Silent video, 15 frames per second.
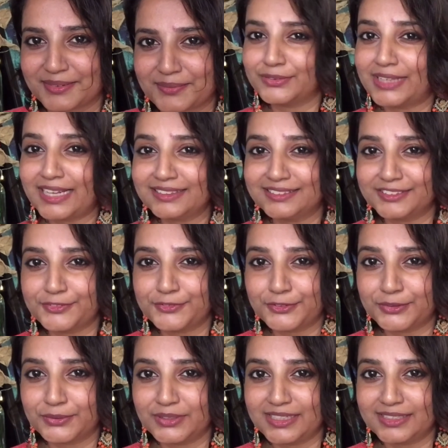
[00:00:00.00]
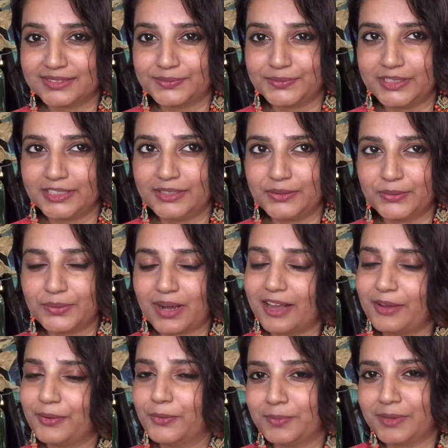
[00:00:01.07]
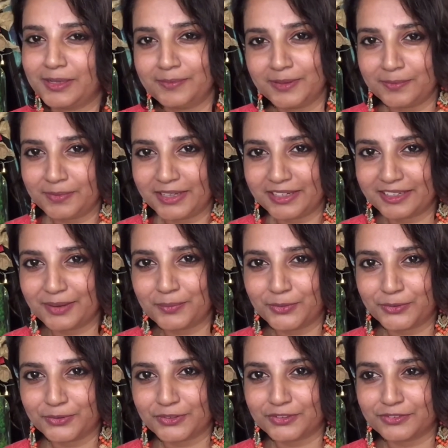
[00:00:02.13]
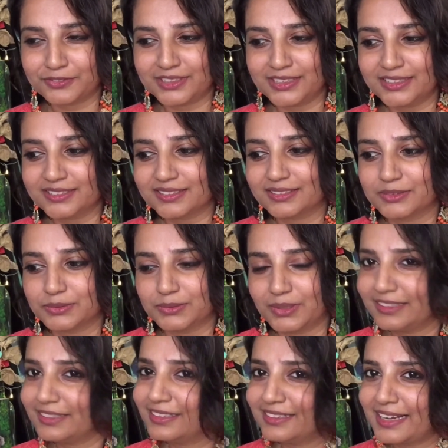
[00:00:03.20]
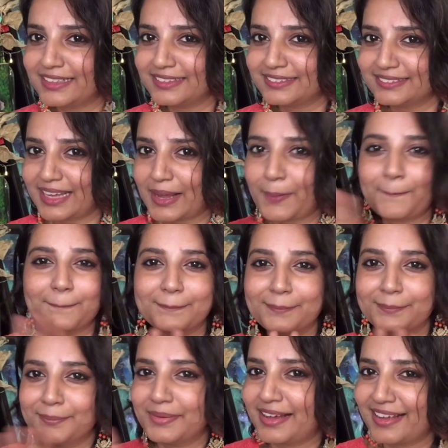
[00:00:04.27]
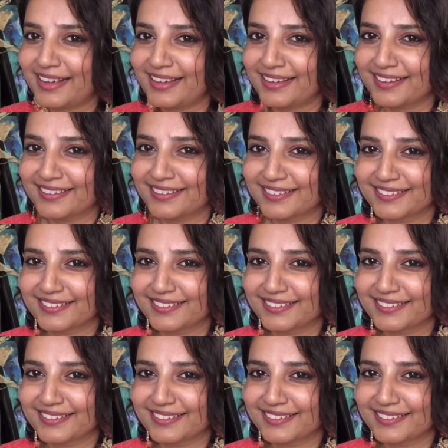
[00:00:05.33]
So that's it for today's video. I hope I'll be making more of these. So until next time, bye.